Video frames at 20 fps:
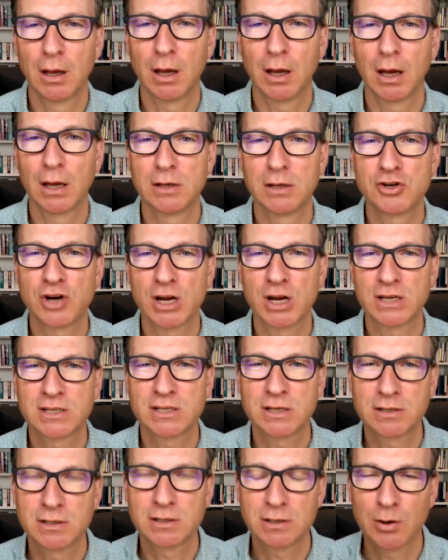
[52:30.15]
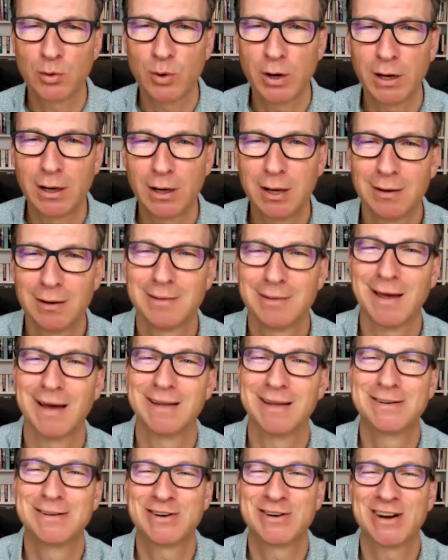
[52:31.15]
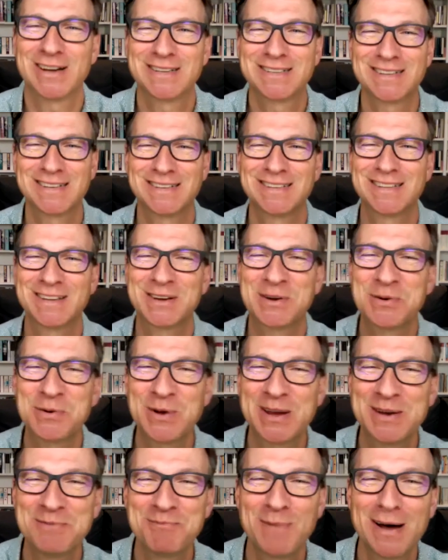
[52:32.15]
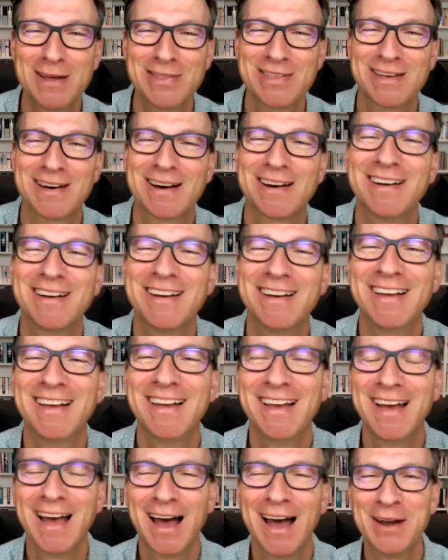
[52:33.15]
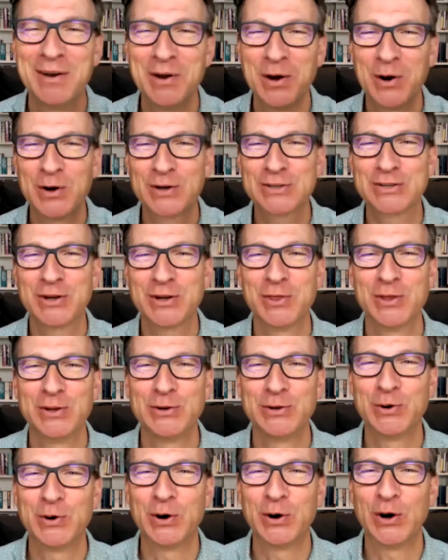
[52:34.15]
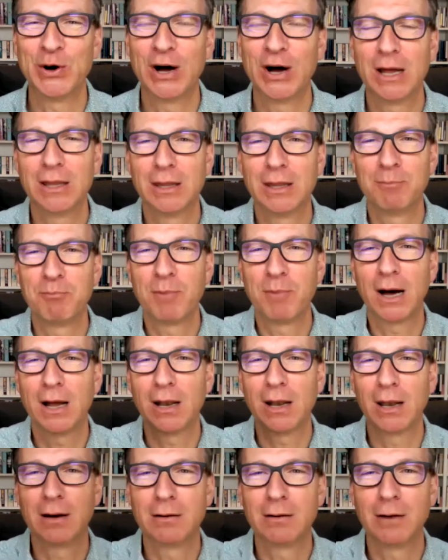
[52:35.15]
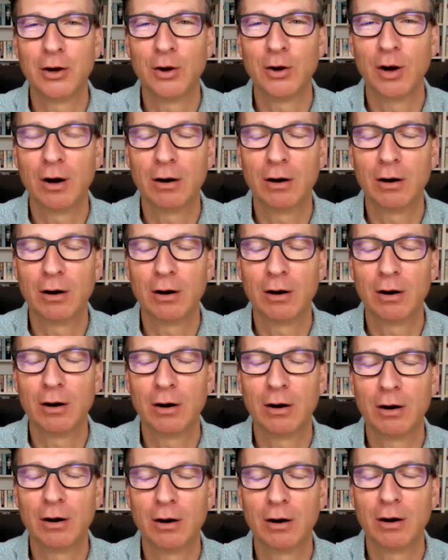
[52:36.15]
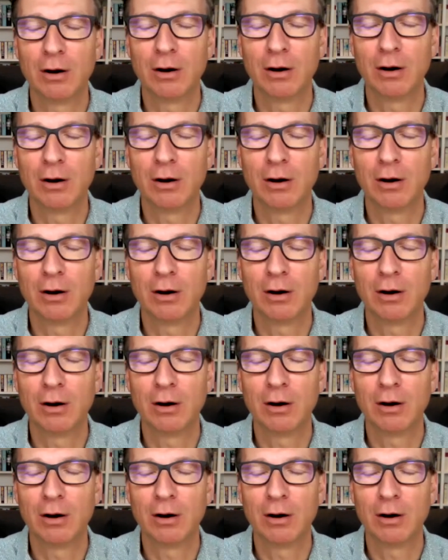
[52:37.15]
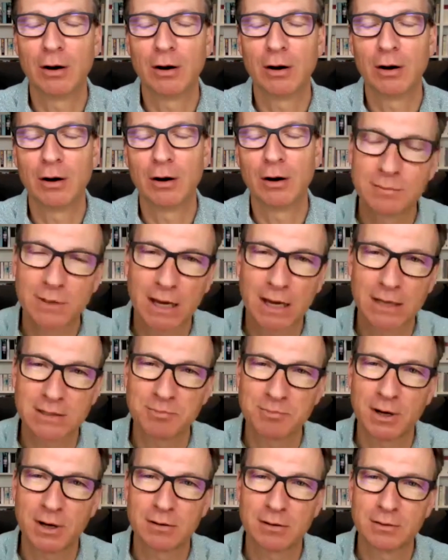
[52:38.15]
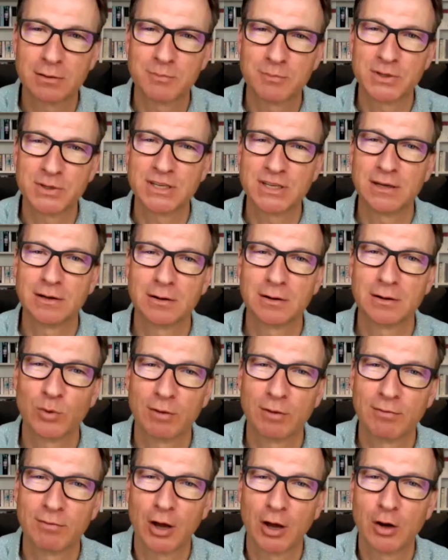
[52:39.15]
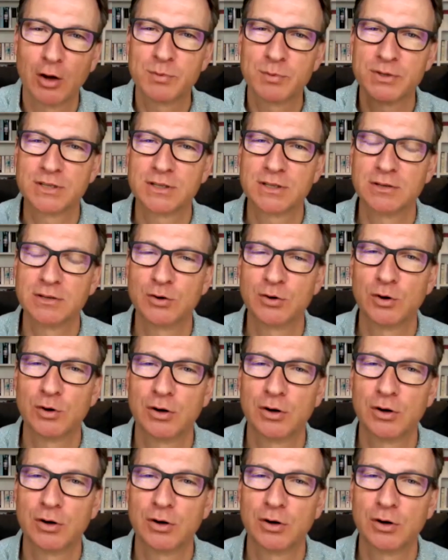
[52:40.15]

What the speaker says: dressed as the Queen Mother, and knocks on the door. And the butler of this beautiful house in the Casbah or the Medina or whatever opens the door and